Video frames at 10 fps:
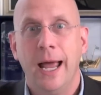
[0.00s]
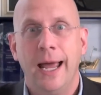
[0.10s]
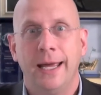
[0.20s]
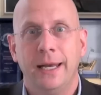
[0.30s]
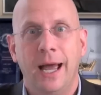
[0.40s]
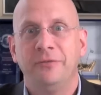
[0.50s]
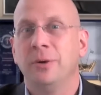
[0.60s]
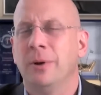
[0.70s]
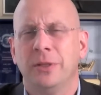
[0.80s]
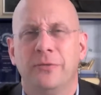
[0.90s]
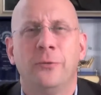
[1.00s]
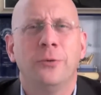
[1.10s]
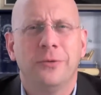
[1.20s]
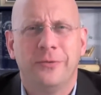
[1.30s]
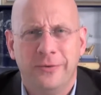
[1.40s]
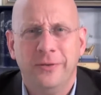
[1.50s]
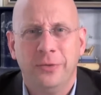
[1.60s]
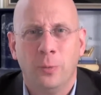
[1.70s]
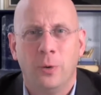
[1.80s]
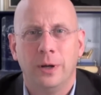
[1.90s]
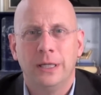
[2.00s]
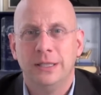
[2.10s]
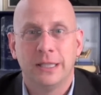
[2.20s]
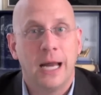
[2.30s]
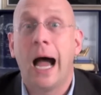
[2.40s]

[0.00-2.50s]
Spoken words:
And after about the fourth or fifth one, he said,